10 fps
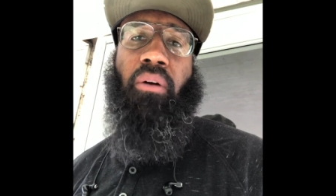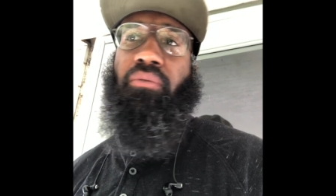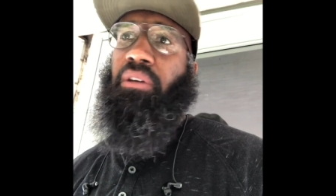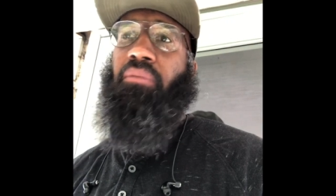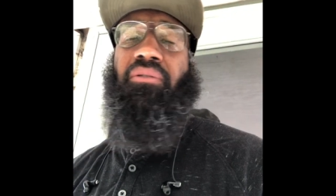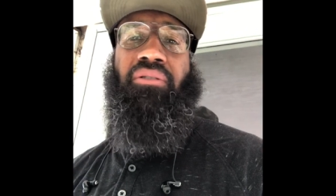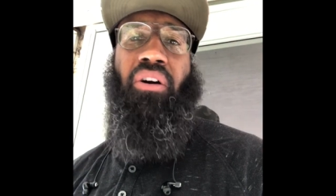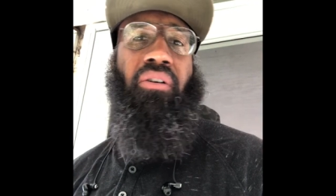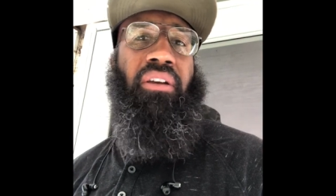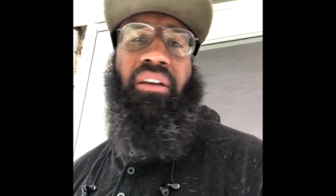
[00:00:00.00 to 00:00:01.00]
It was it was
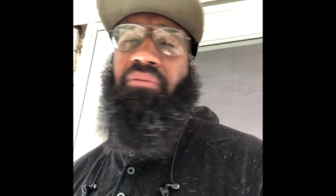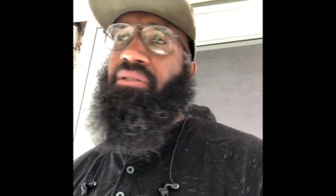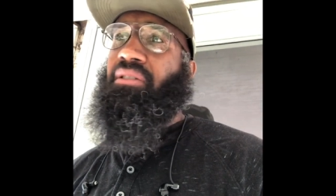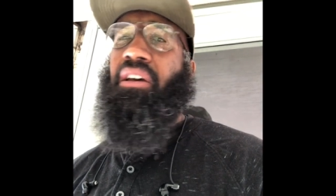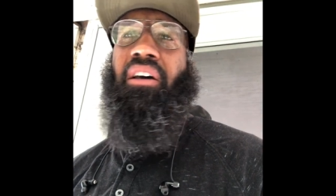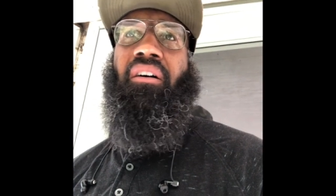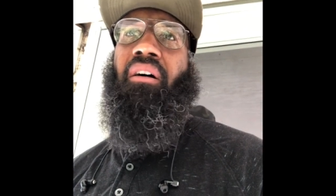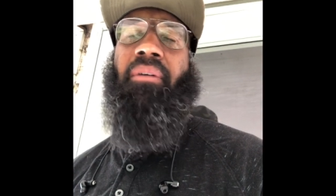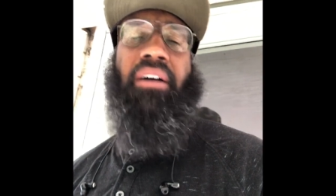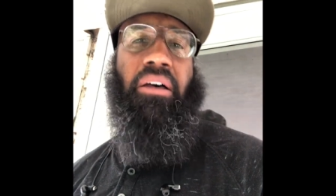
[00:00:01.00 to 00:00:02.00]
dirty. It was
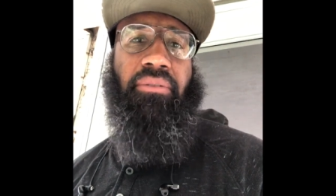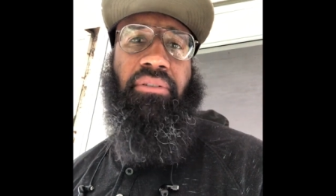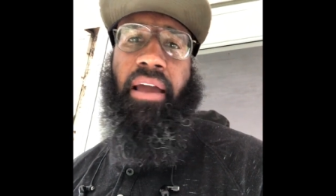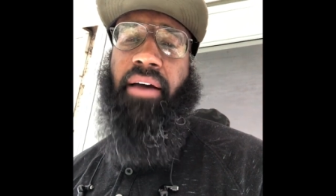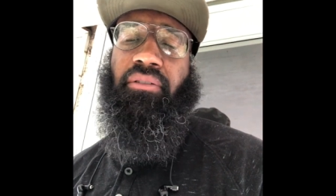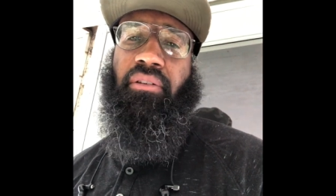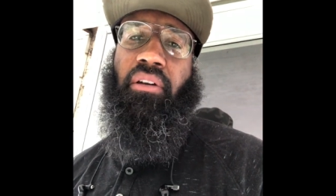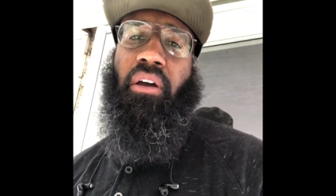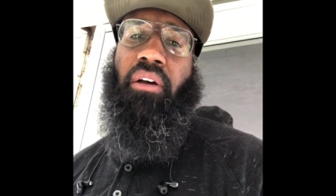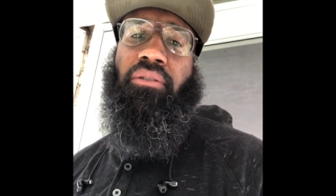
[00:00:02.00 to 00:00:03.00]
oh my god, it was nasty.
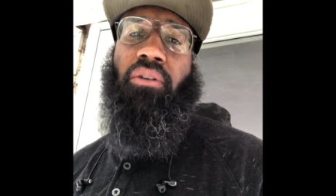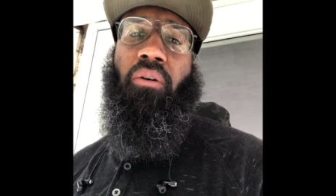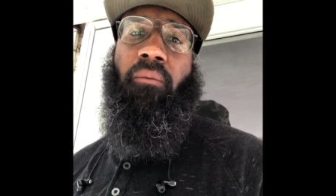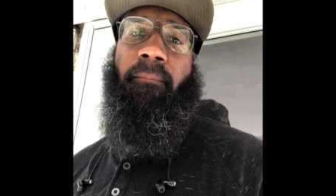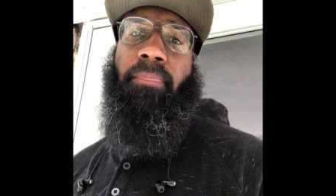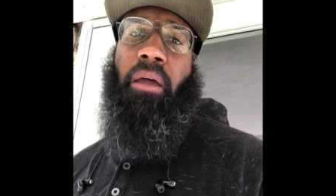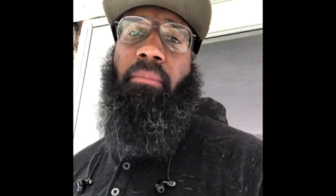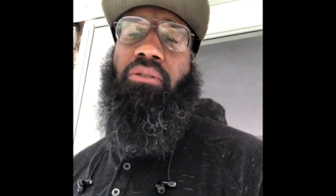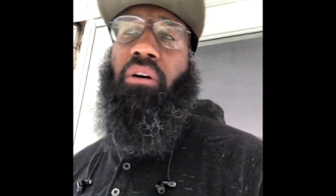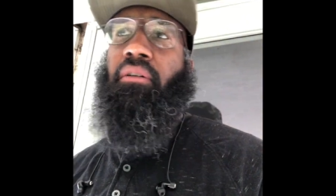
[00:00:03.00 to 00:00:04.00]
So I'm
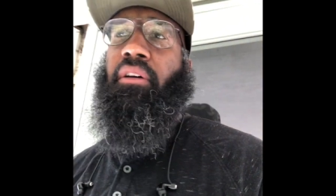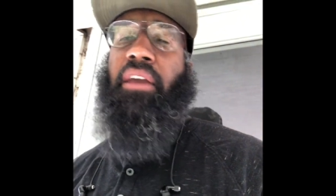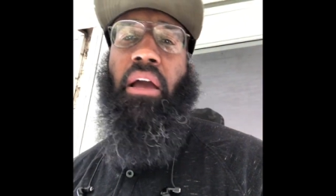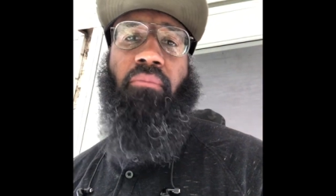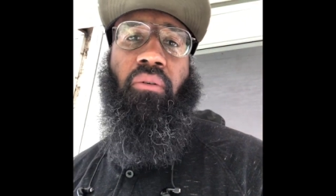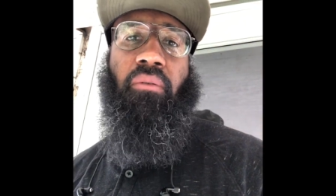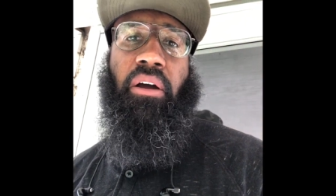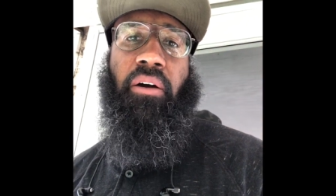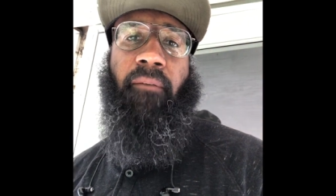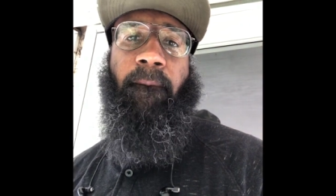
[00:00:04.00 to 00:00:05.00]
gonna turn the camera
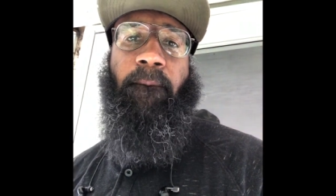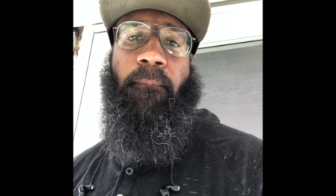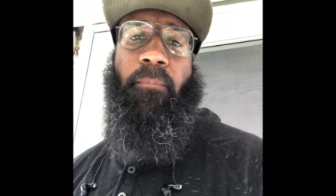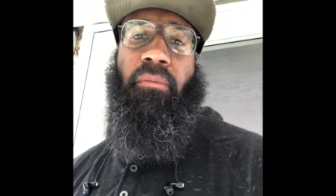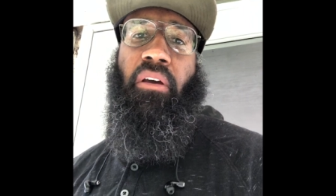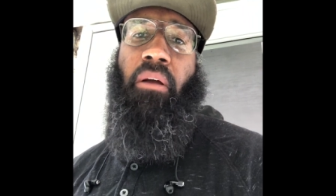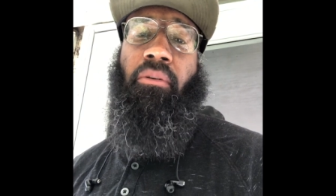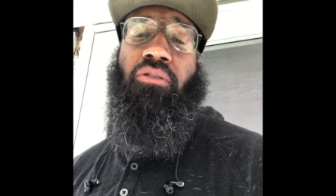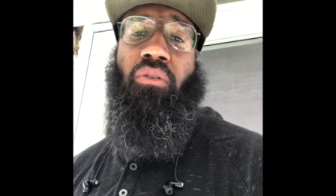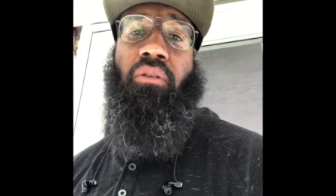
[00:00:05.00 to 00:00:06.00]
around and I'm gonna
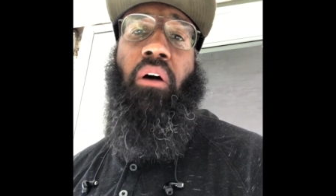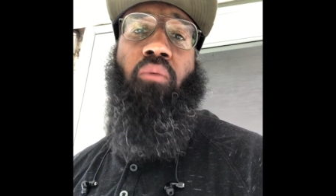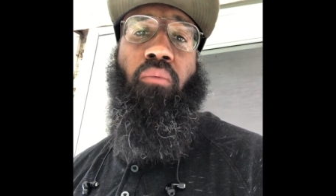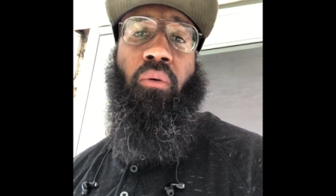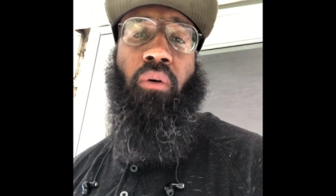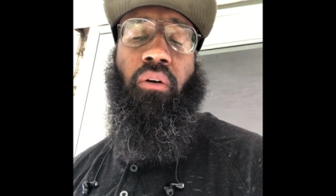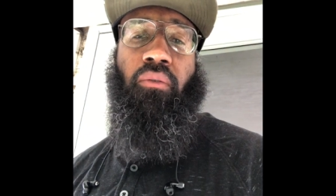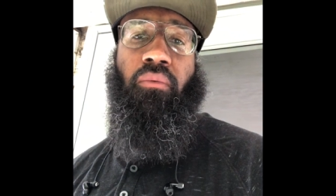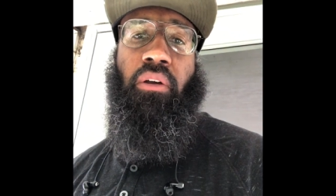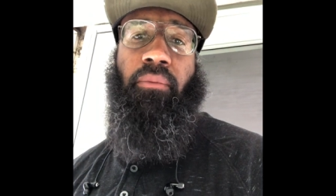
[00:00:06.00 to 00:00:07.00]
show y'all what we
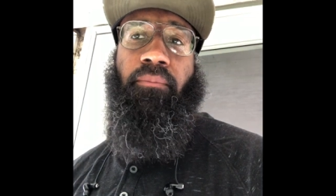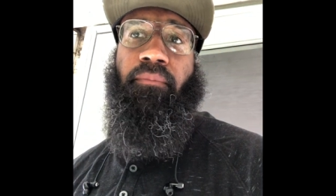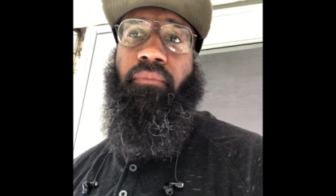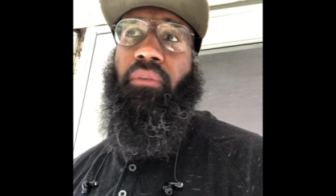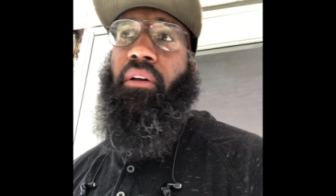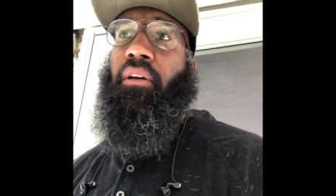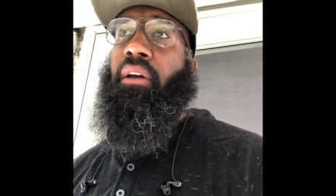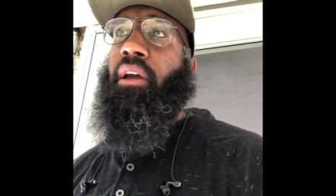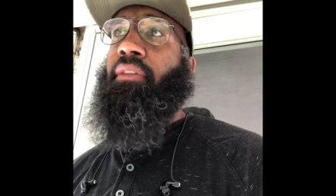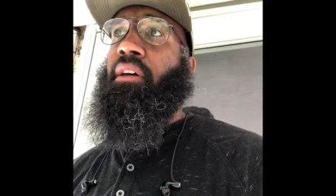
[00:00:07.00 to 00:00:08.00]
working with,
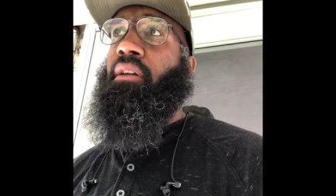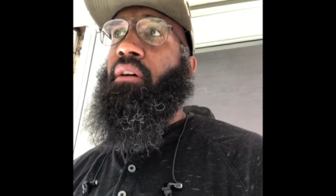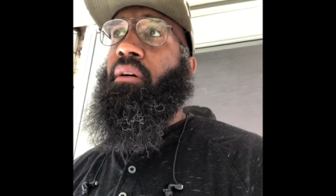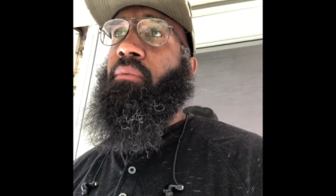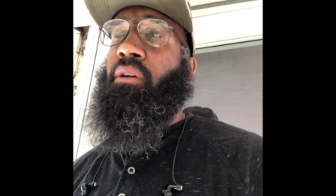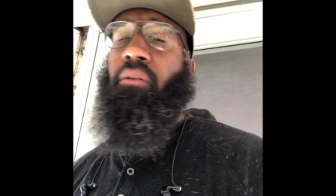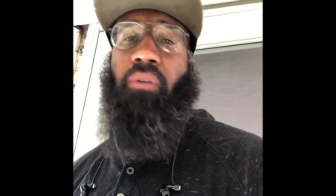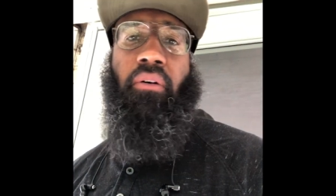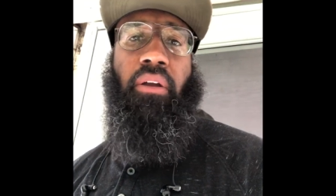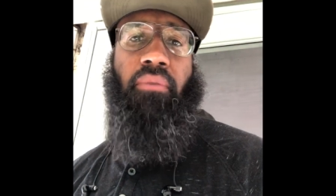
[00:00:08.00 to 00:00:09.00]
and then um, we are
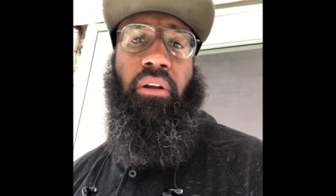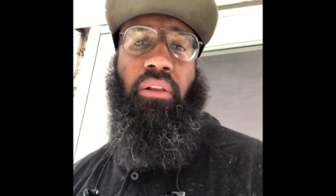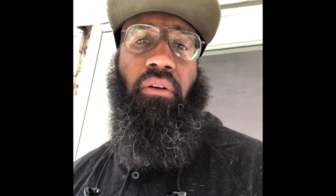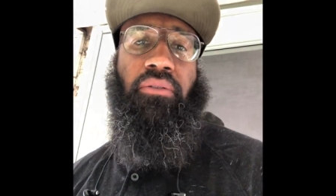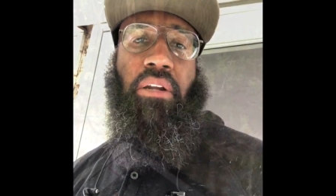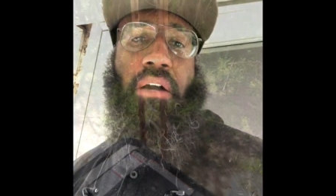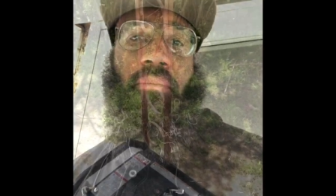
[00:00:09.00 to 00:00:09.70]
gonna get ready to close it out.